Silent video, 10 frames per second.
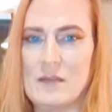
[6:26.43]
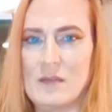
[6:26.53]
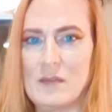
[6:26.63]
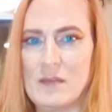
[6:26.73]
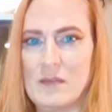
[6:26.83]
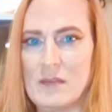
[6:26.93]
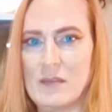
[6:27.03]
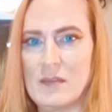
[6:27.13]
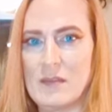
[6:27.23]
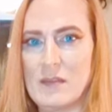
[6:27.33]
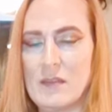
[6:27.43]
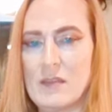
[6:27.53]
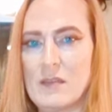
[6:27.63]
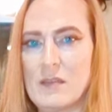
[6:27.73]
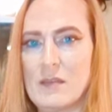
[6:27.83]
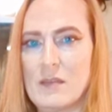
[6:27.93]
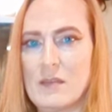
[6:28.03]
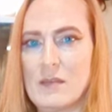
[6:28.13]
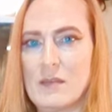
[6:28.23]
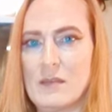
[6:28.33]

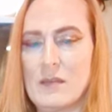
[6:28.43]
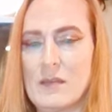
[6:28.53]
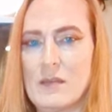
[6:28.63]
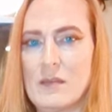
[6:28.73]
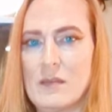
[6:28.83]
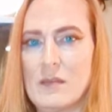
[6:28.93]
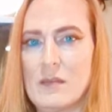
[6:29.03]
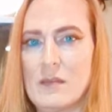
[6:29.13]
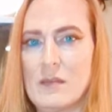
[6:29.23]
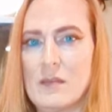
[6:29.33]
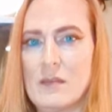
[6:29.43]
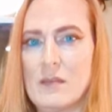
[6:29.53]
No one is speaking in this clip.